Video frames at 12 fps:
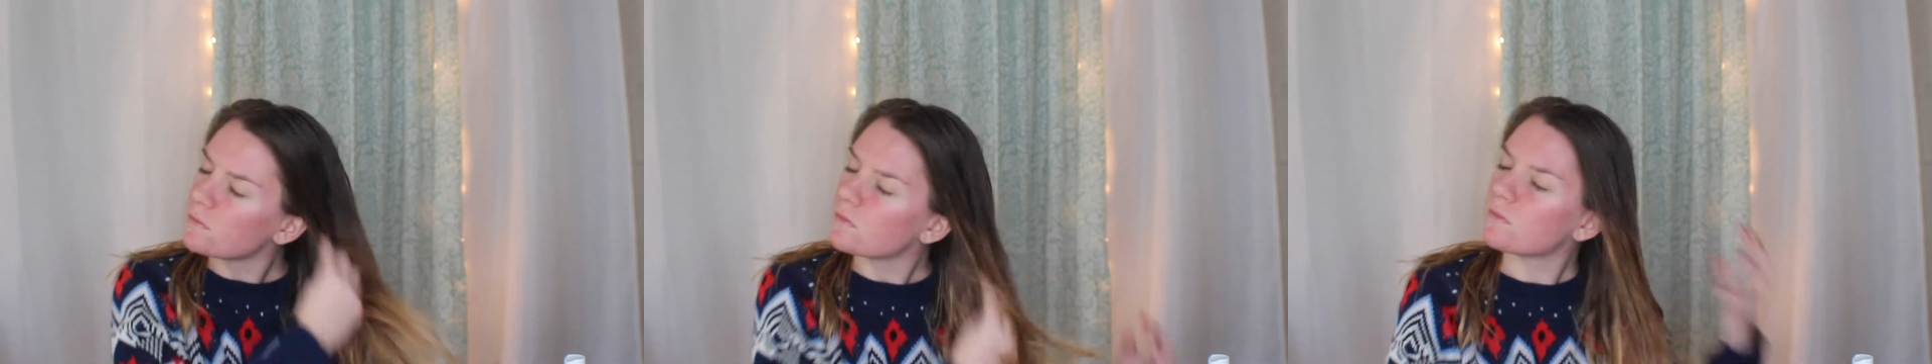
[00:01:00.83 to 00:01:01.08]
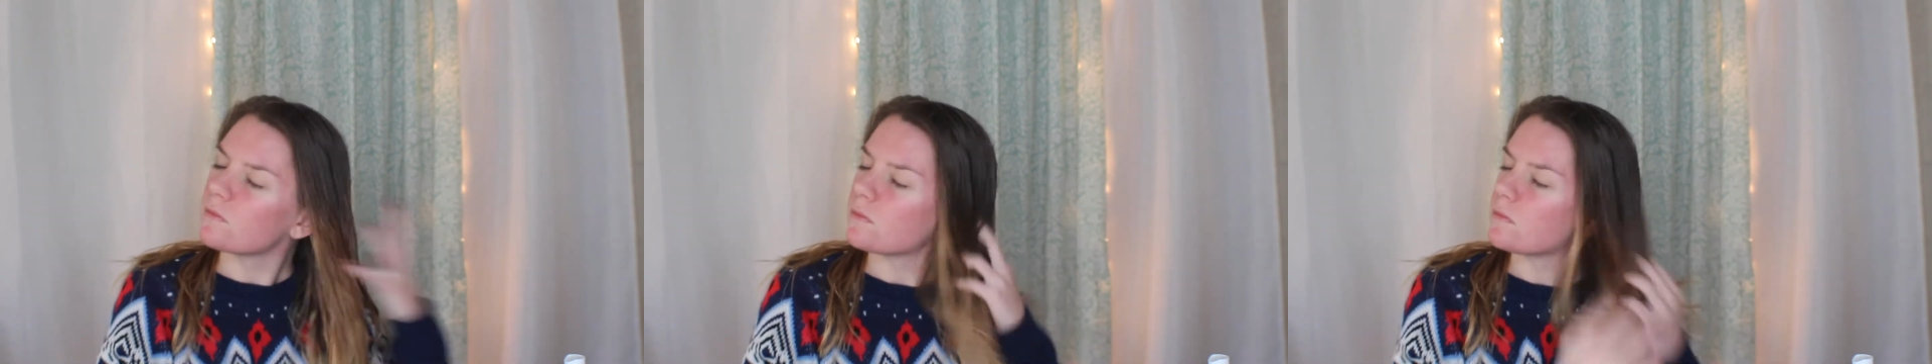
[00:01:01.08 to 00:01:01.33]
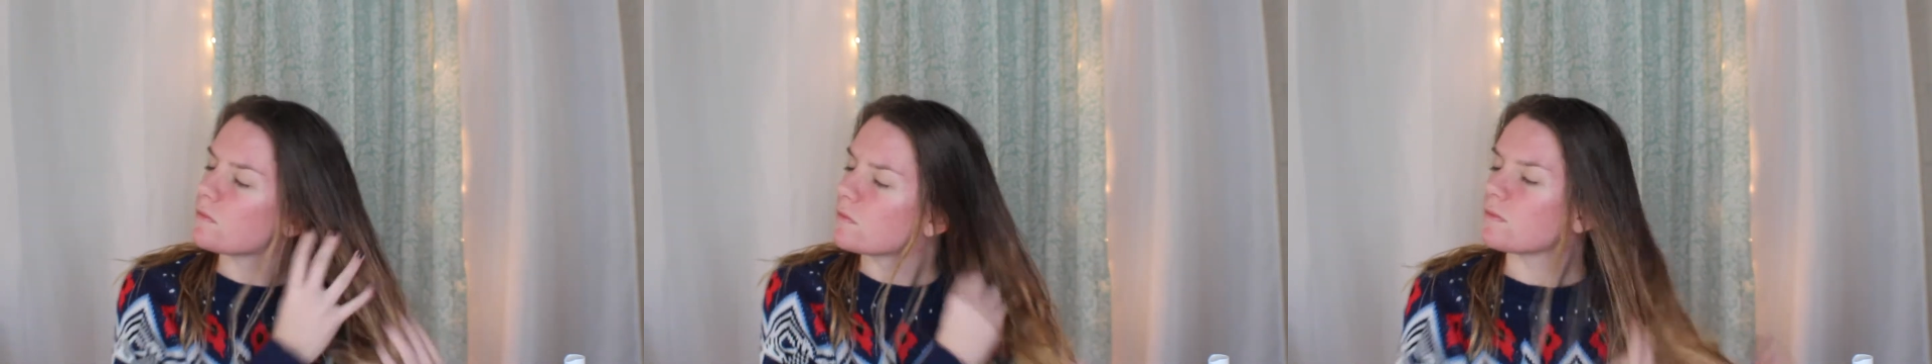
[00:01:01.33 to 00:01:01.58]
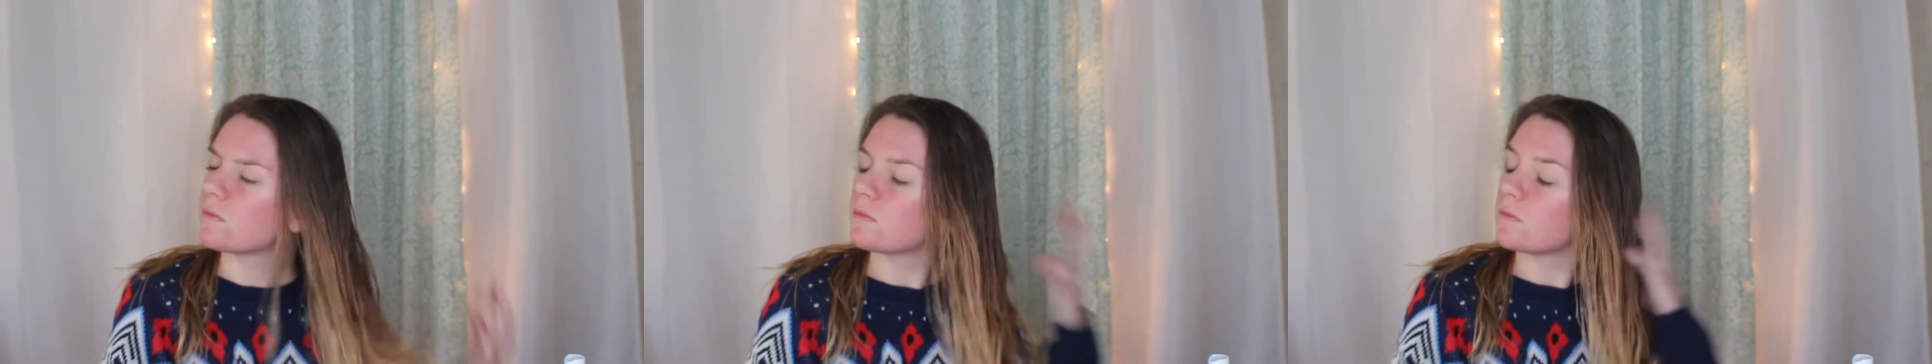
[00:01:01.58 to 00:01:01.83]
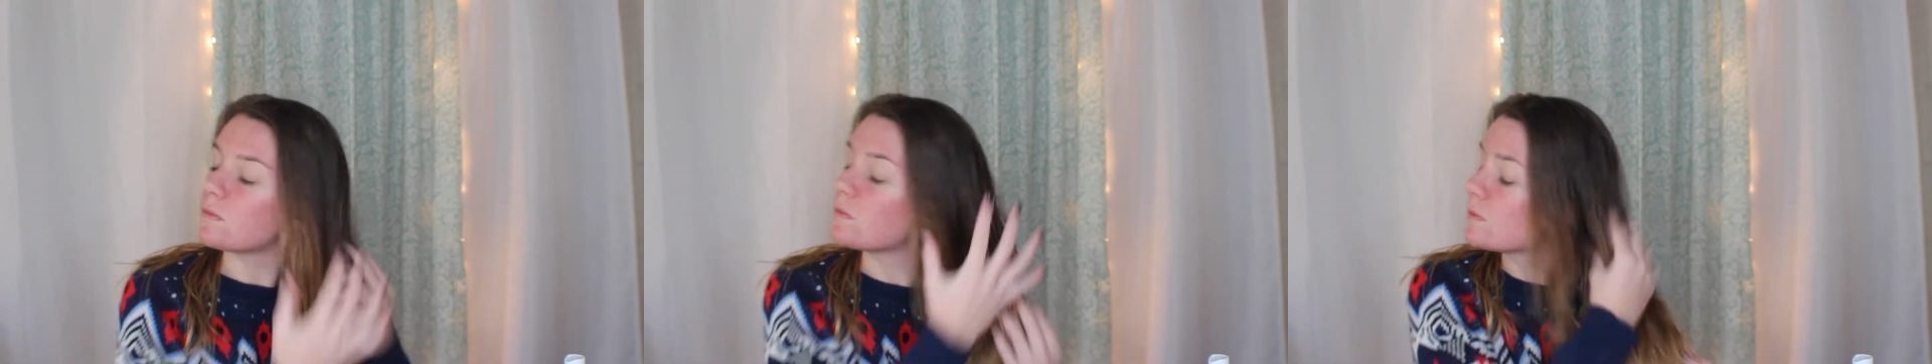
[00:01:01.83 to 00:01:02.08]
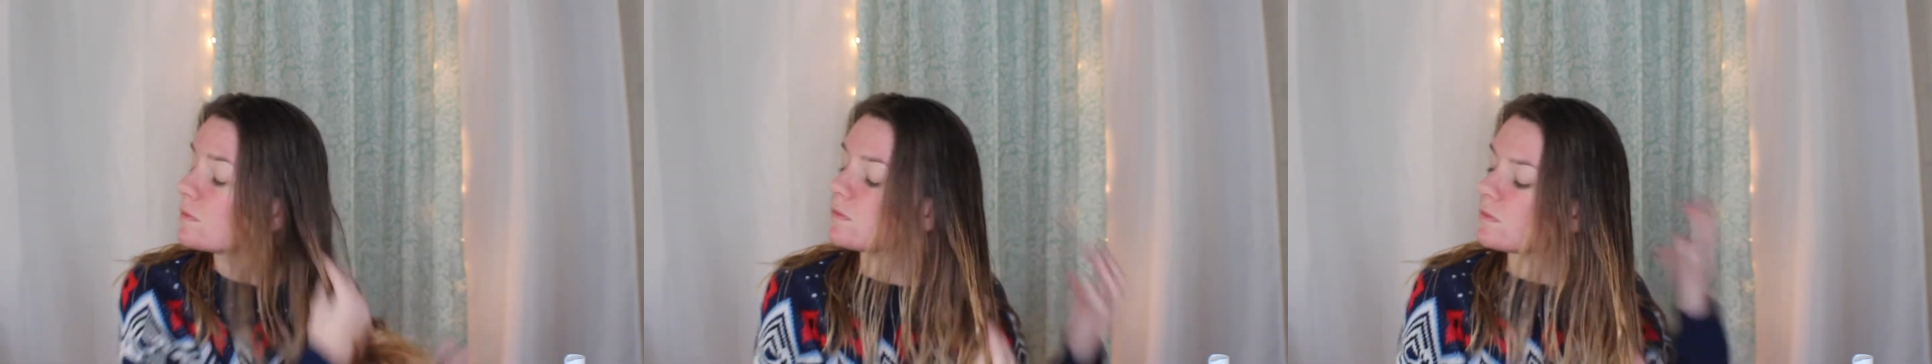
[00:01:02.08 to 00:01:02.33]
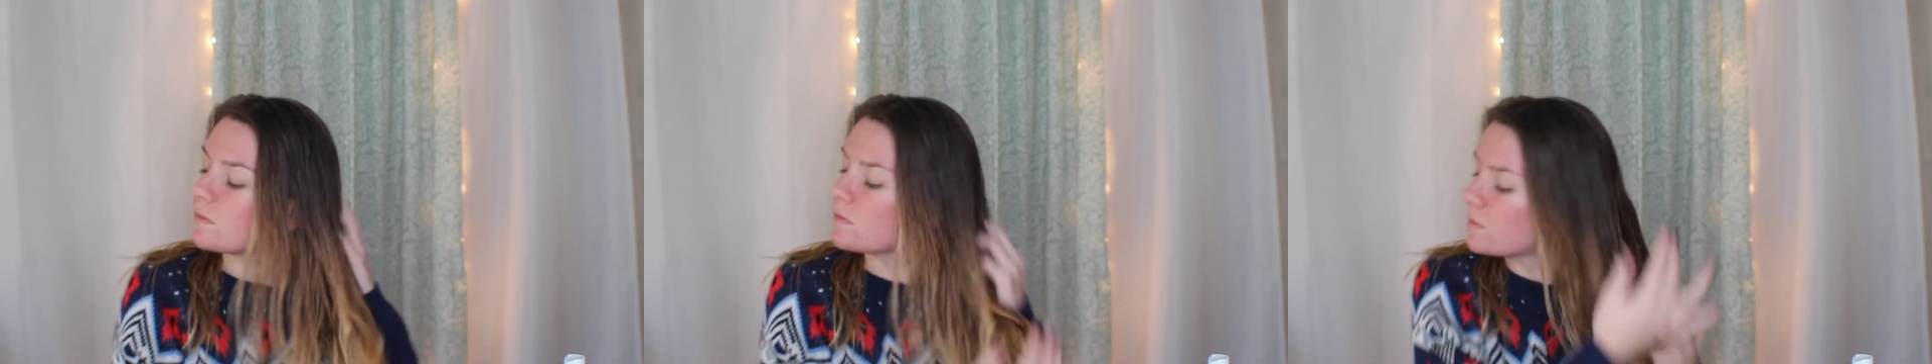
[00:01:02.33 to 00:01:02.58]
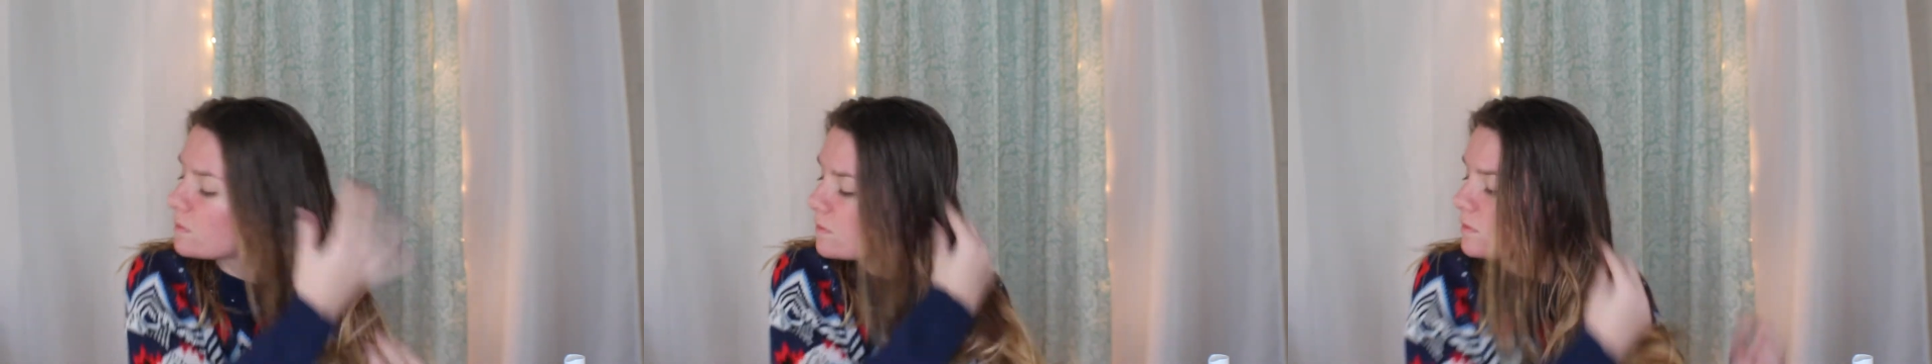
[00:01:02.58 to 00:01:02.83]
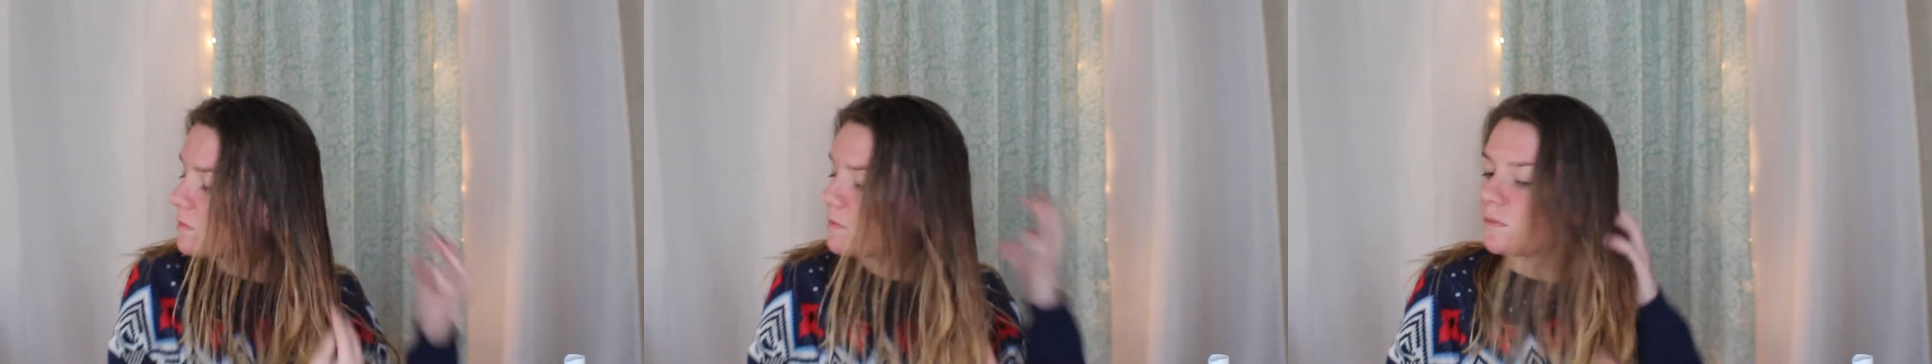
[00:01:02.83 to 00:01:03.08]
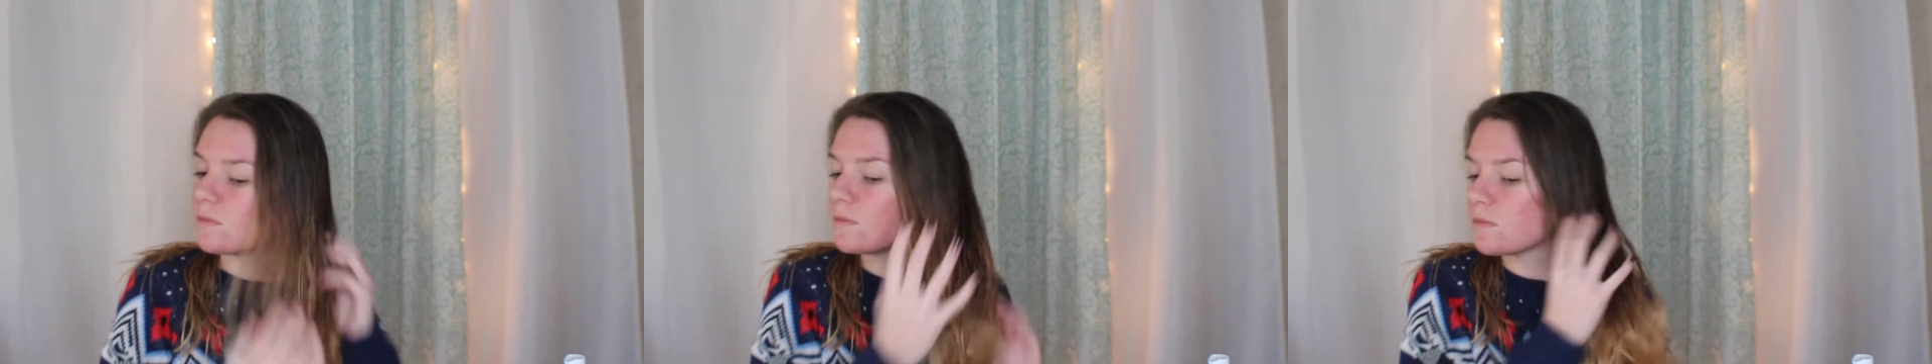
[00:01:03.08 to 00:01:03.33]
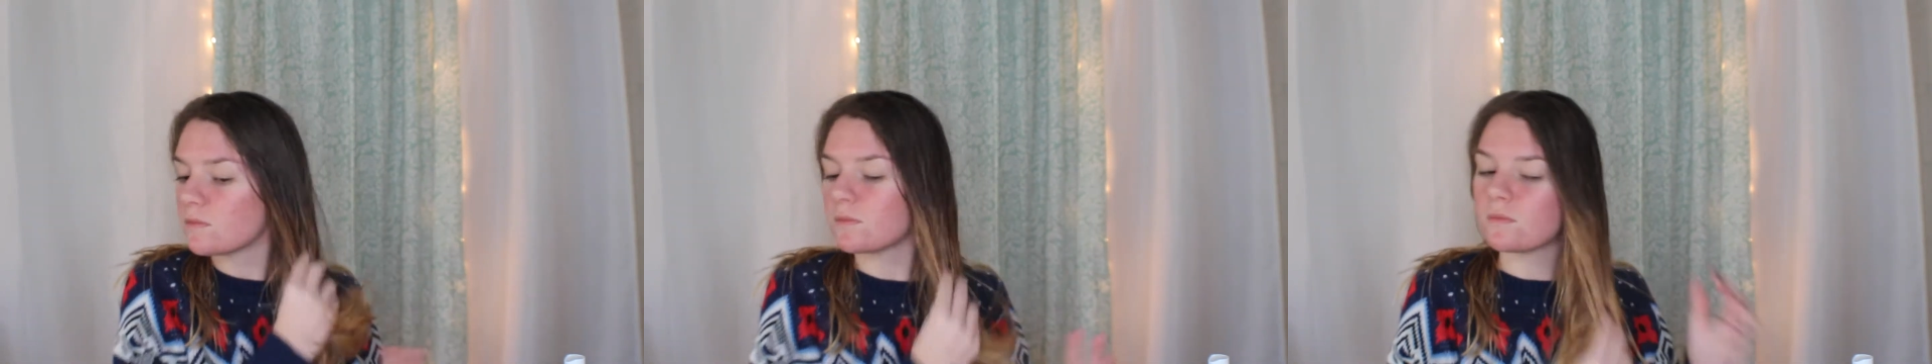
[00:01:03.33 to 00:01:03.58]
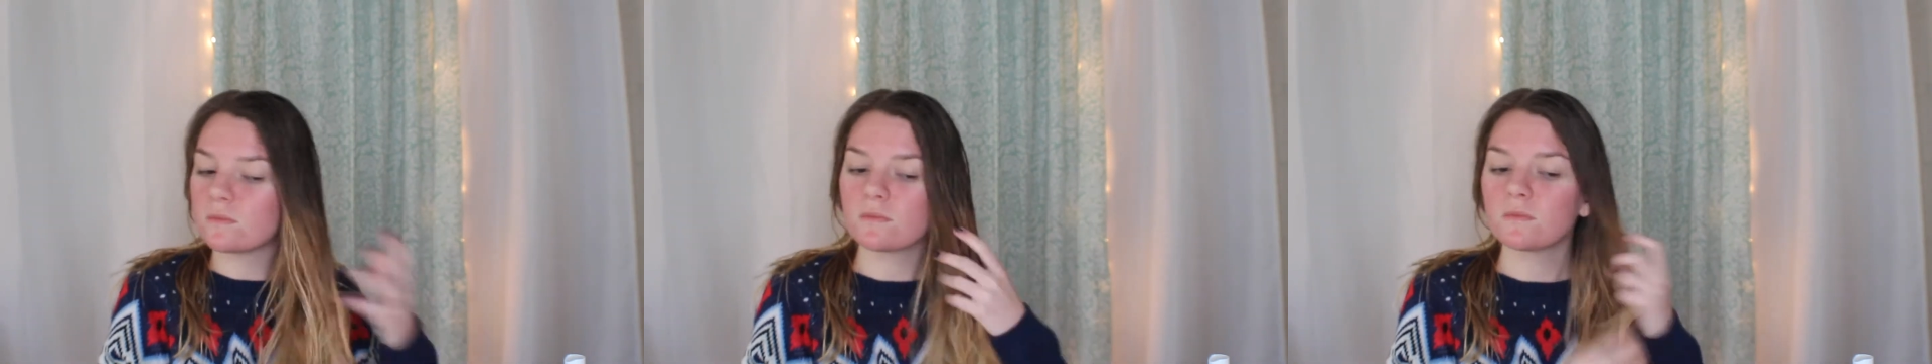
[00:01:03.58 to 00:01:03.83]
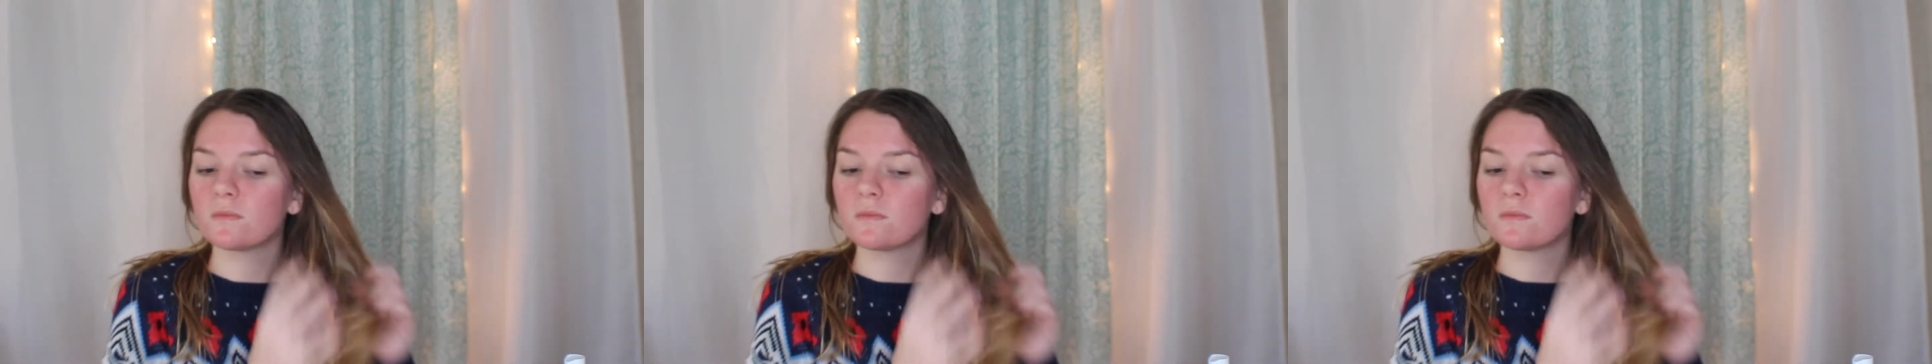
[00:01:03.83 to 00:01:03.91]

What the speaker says: So I'm just working that into my hair as well, and it